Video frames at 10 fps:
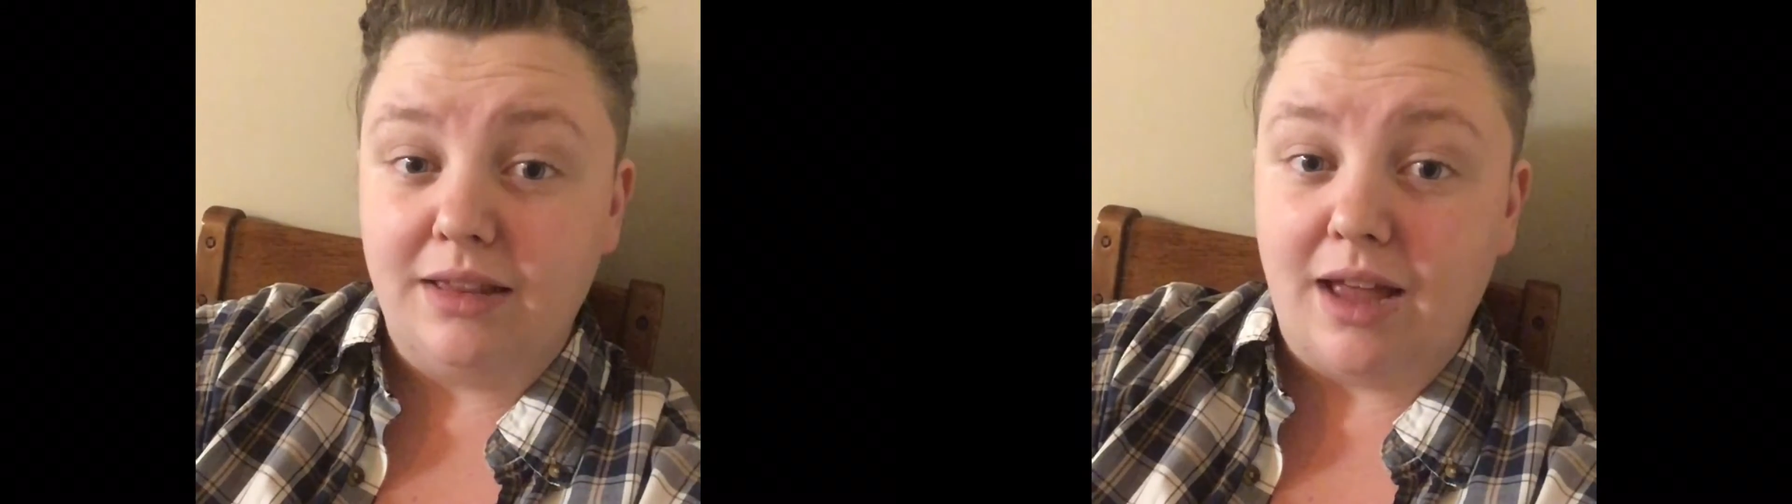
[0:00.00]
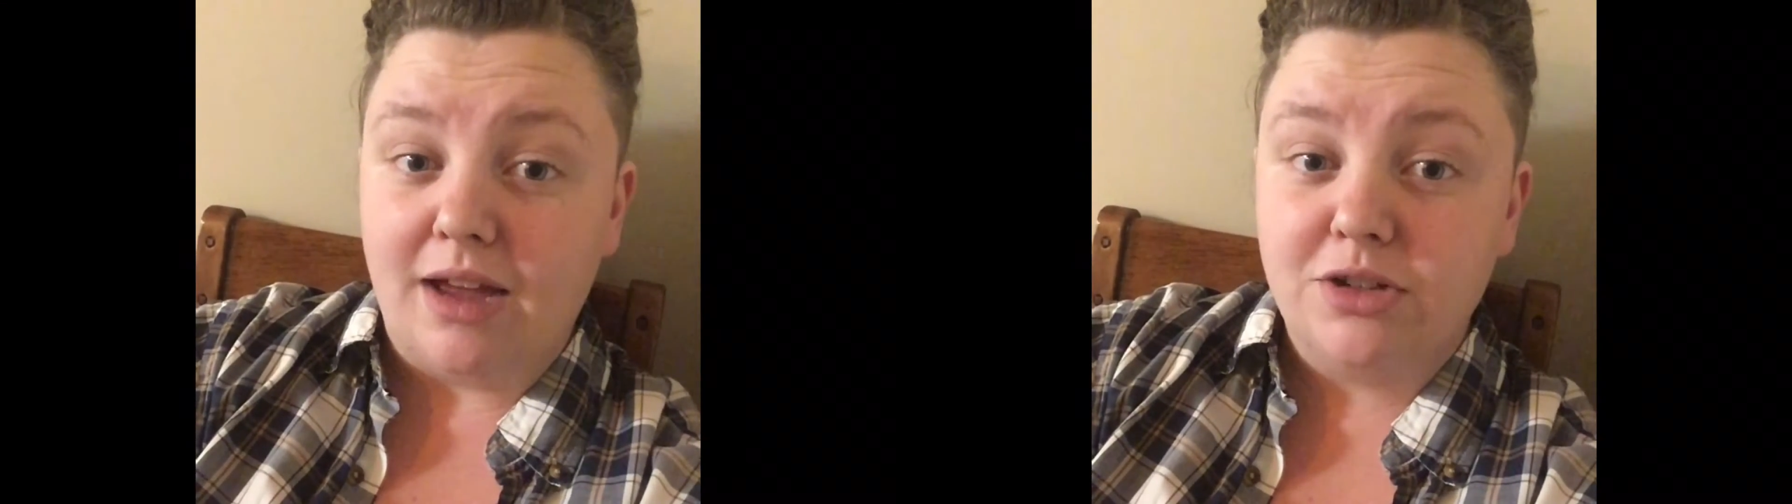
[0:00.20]

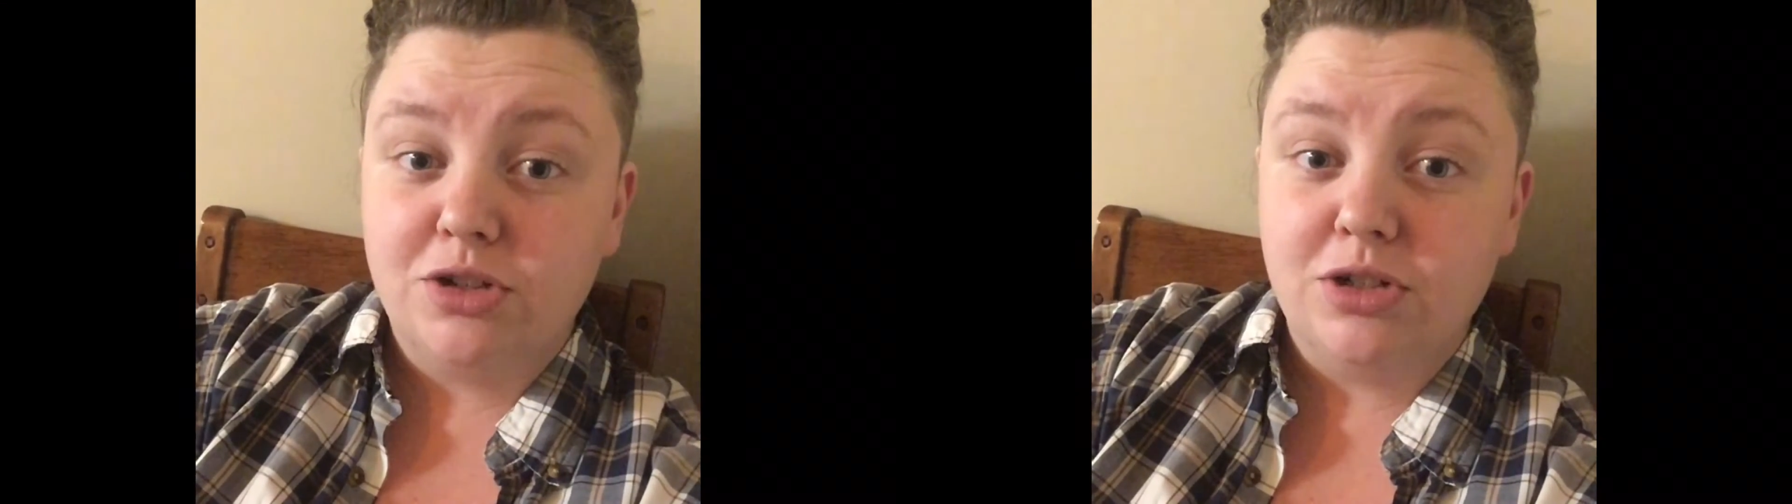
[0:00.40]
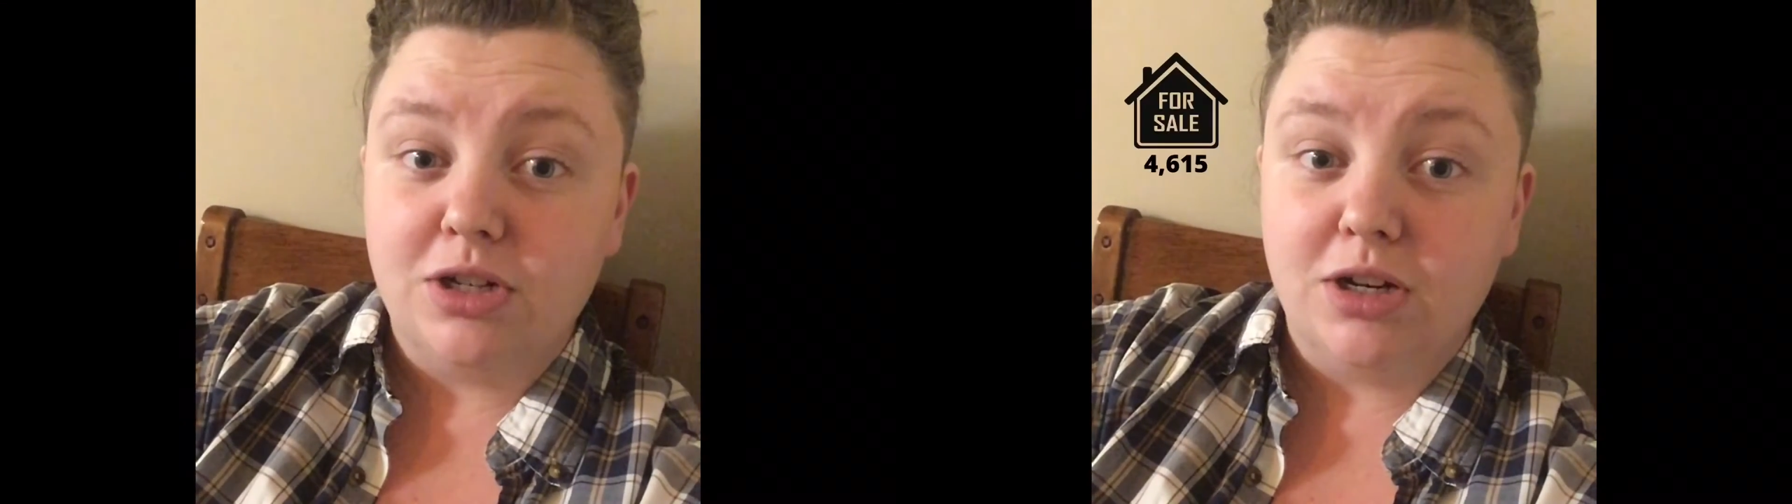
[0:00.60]

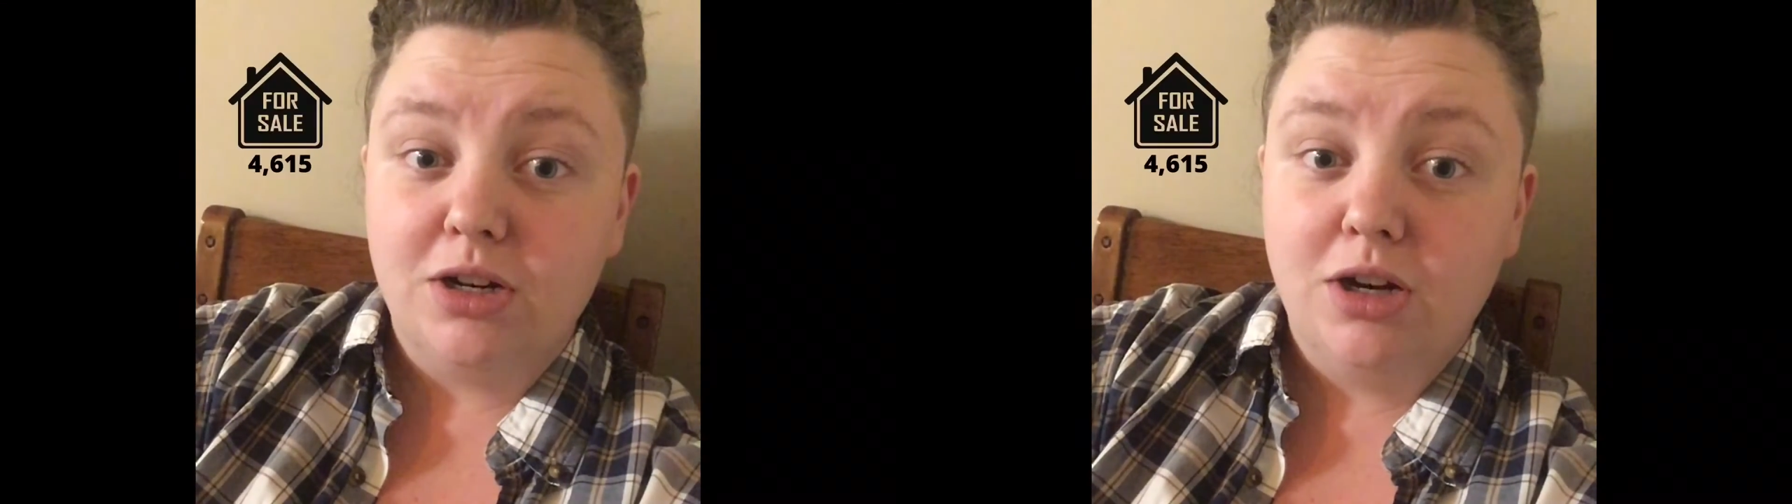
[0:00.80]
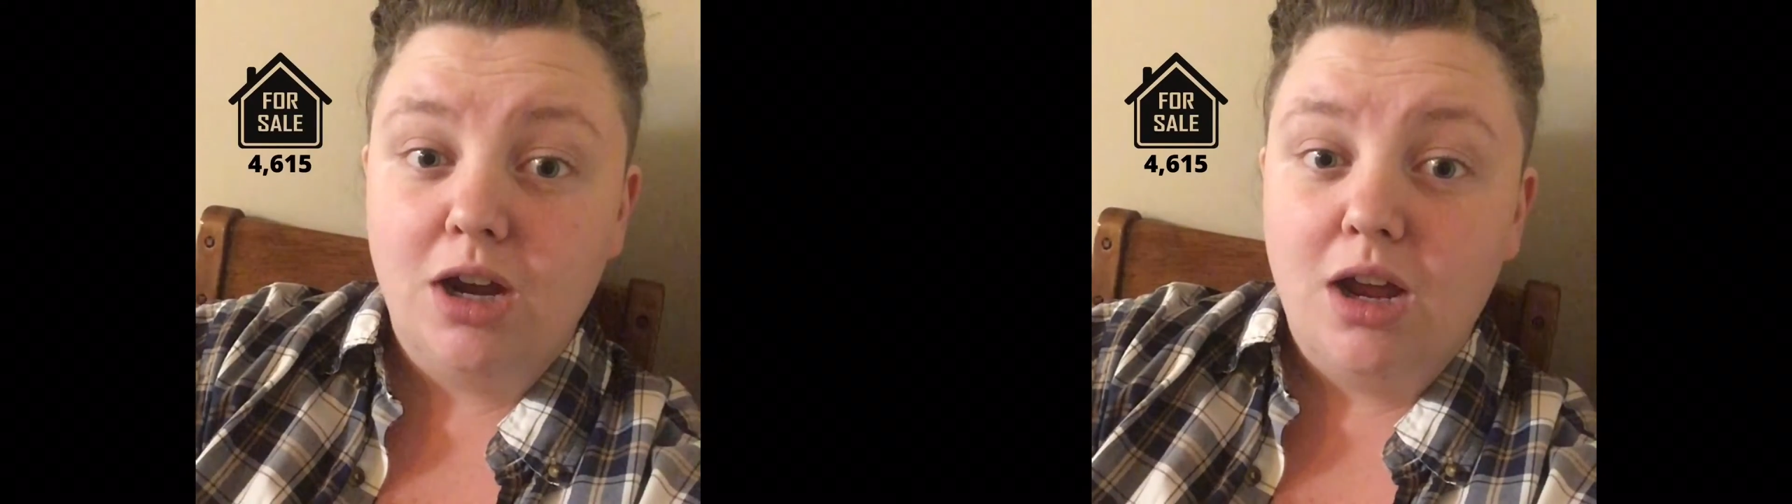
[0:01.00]
last year,
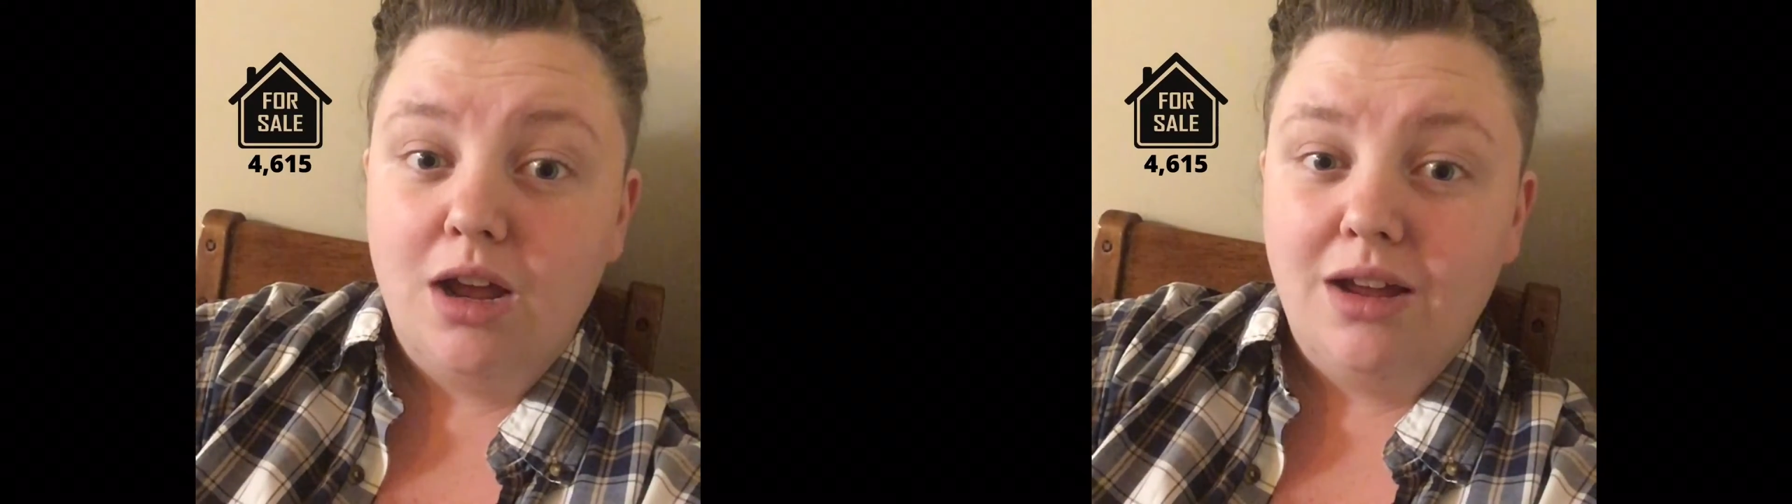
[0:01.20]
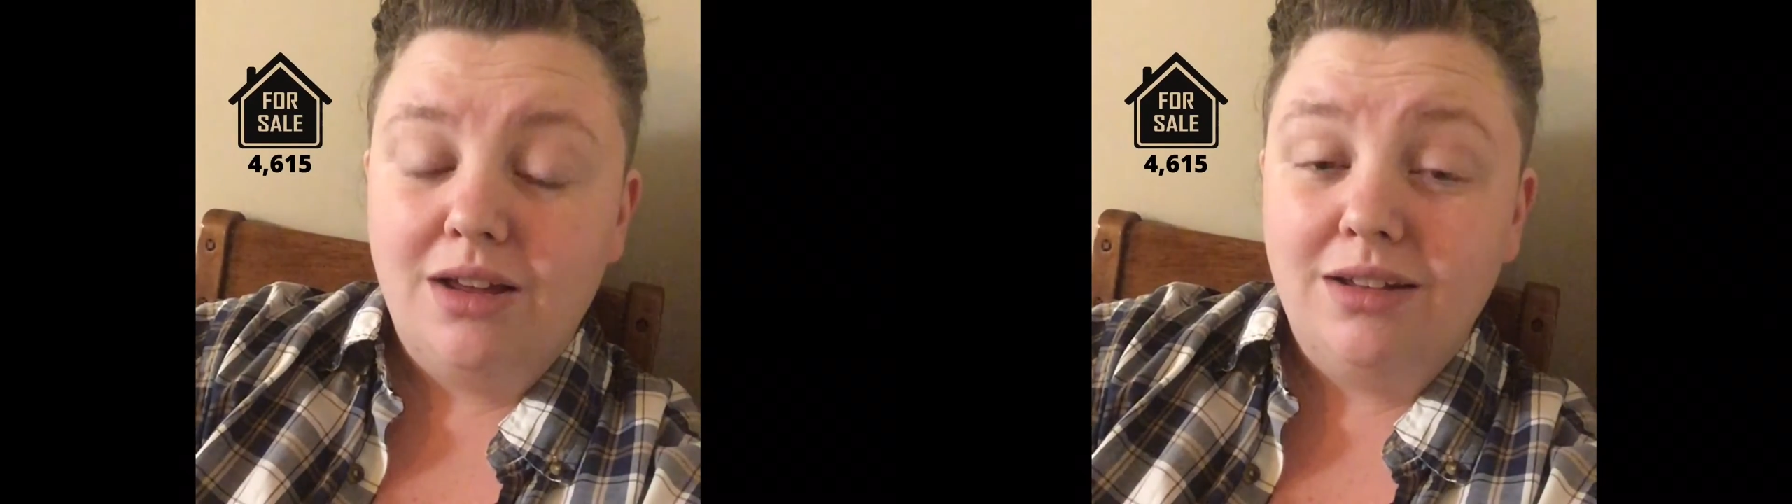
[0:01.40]

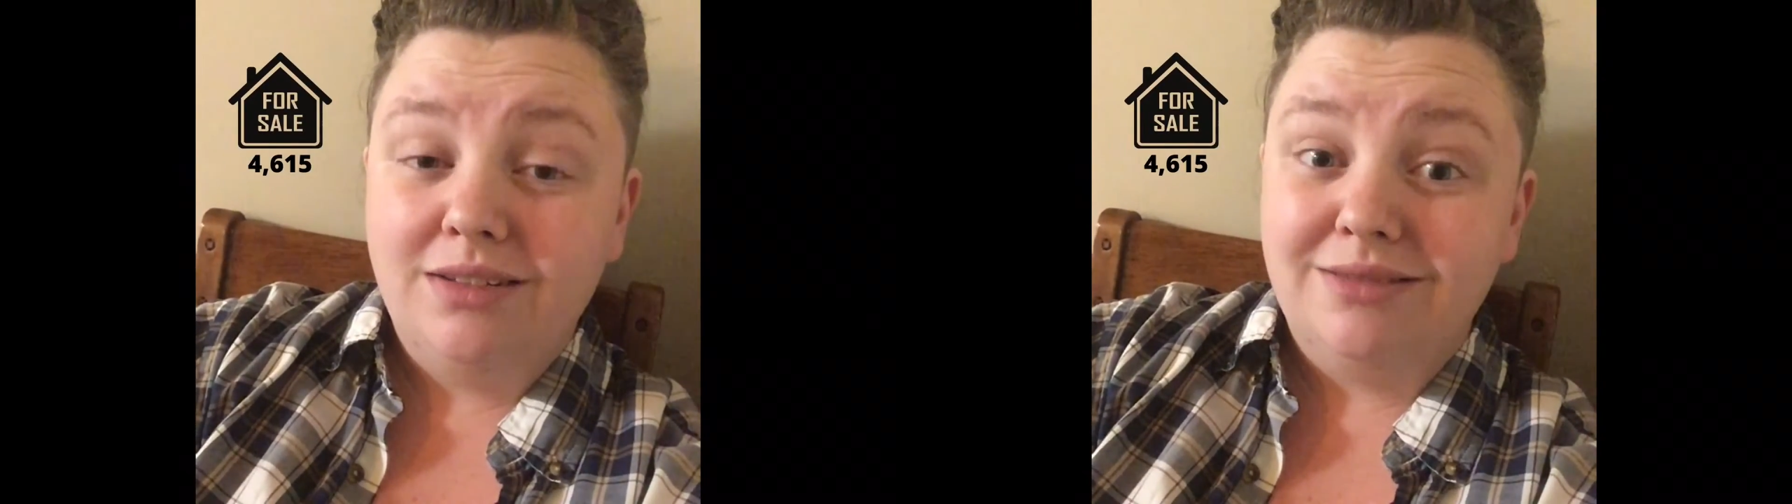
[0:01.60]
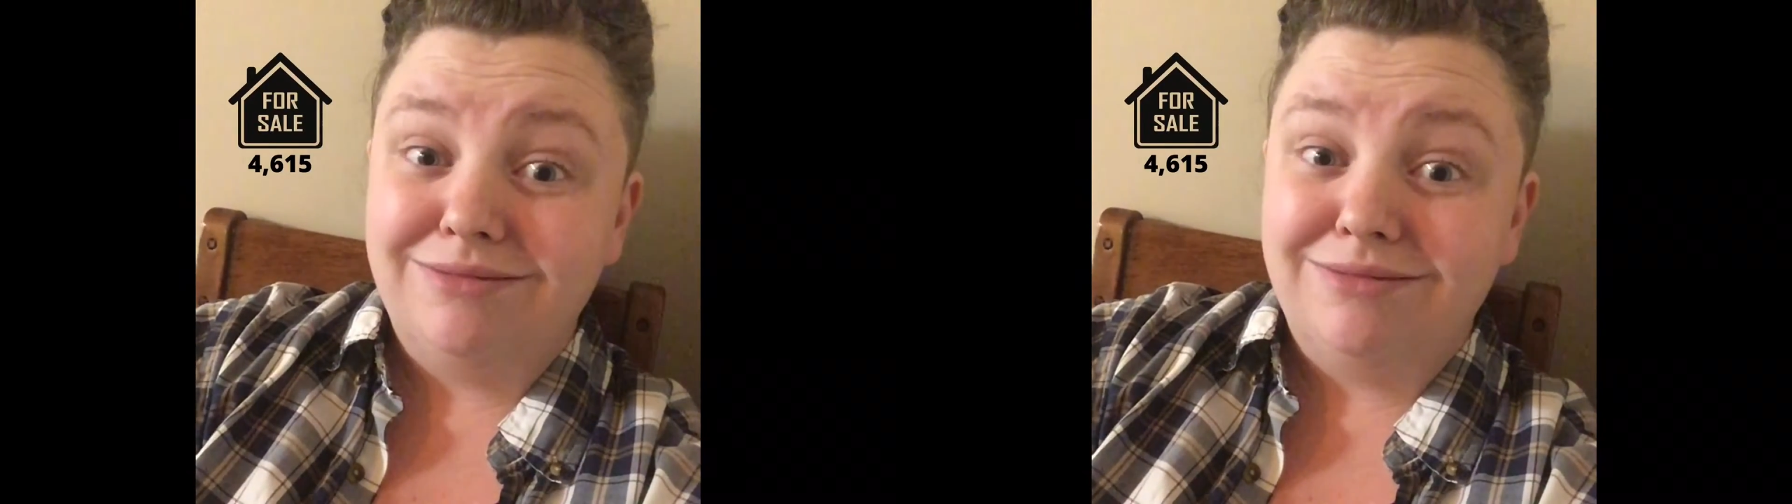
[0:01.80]
uh,